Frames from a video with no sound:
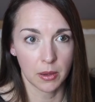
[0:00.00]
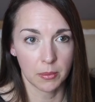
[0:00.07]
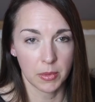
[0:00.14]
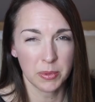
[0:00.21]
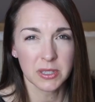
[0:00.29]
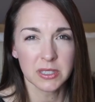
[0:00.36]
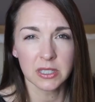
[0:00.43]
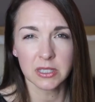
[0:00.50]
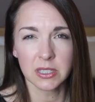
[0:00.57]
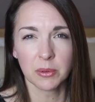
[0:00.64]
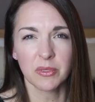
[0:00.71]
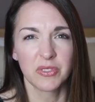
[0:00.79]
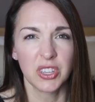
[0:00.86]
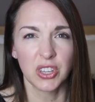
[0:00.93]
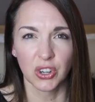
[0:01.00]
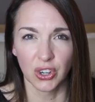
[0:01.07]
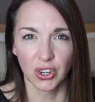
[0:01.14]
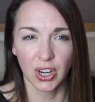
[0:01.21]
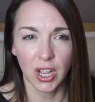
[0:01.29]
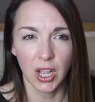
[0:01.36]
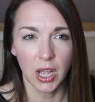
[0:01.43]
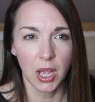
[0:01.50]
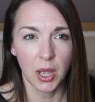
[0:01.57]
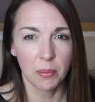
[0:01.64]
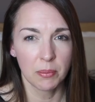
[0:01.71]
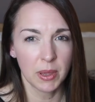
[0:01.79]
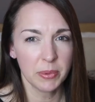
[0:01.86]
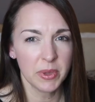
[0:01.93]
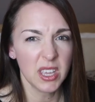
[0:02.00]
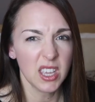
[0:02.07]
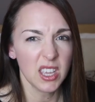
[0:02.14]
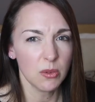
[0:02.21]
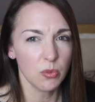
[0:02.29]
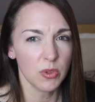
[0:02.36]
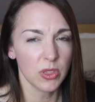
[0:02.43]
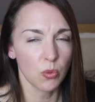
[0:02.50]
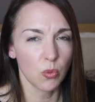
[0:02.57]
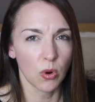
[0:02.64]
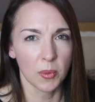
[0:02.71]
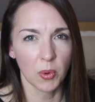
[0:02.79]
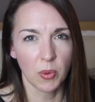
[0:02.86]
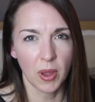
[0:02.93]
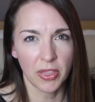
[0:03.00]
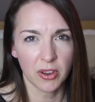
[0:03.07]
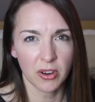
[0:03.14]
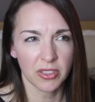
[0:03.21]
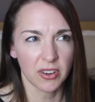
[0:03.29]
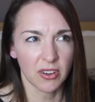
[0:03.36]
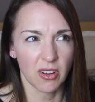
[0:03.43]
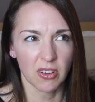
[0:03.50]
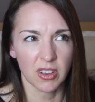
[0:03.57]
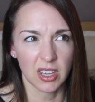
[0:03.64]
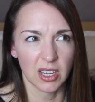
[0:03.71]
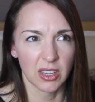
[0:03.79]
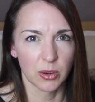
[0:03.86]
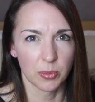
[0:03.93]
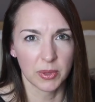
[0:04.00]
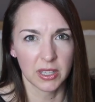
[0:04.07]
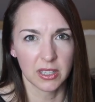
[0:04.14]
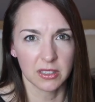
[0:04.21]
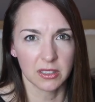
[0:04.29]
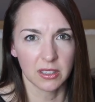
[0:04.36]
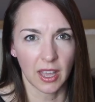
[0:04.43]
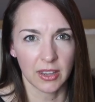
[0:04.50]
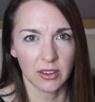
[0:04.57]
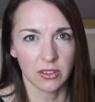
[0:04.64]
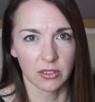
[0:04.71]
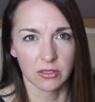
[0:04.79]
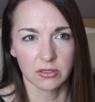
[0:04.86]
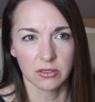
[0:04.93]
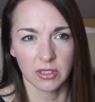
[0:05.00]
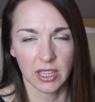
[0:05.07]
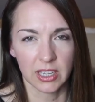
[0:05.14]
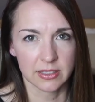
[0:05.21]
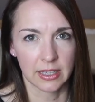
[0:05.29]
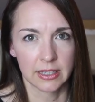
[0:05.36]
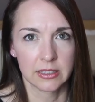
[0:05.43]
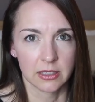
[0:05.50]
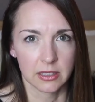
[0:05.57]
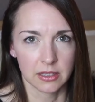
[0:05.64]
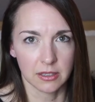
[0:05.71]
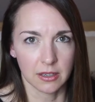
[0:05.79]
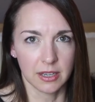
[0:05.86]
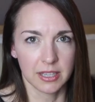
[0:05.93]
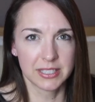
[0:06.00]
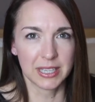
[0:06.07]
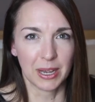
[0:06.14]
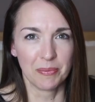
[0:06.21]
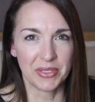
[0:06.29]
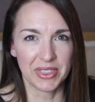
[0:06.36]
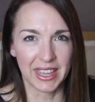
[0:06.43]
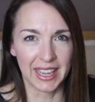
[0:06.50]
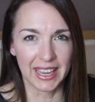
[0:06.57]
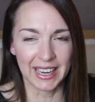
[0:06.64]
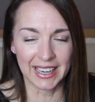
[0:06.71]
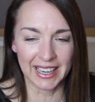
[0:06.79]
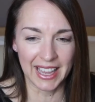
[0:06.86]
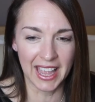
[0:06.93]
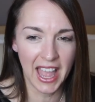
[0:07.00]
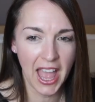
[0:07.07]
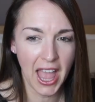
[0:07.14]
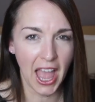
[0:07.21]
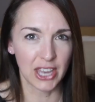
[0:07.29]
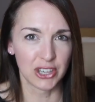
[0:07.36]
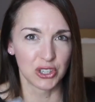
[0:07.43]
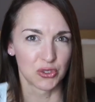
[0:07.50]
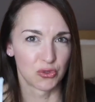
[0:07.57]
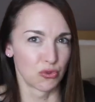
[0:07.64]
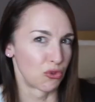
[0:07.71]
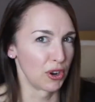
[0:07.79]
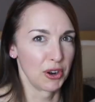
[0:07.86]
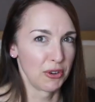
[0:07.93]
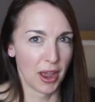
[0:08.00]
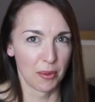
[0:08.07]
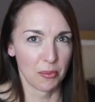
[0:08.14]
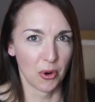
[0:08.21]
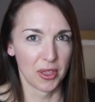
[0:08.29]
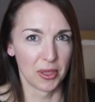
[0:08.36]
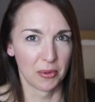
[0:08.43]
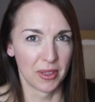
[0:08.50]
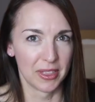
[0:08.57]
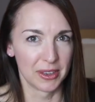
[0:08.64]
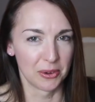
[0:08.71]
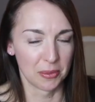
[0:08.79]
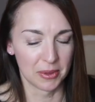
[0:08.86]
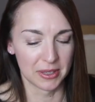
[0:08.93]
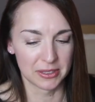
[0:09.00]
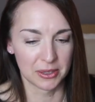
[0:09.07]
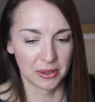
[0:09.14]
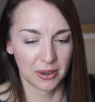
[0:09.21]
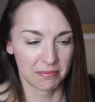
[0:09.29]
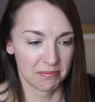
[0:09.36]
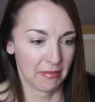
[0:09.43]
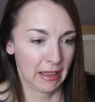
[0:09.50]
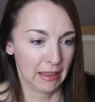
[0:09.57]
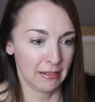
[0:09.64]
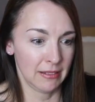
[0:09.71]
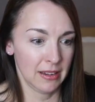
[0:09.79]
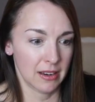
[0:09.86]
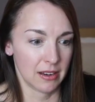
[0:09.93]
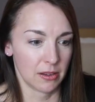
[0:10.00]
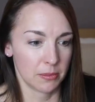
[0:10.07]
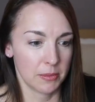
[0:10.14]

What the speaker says: Maybe it's this time of year. Maybe with the warmer weather, they're all getting a little bit, I don't know, excited or something, and just run around more than what they normally do. I don't know.